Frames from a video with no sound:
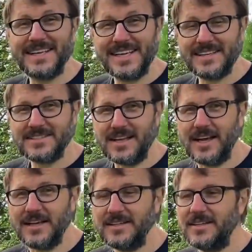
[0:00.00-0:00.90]

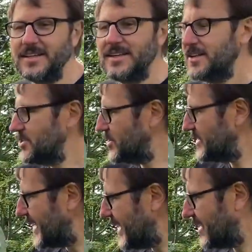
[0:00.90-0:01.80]
designed to
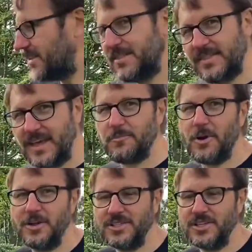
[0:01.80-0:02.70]
take thick
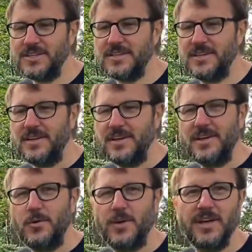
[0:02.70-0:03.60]
branches
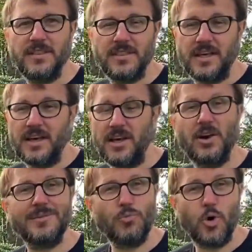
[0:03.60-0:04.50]
with a
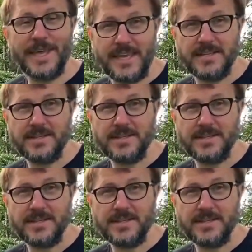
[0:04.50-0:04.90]
lot more ease.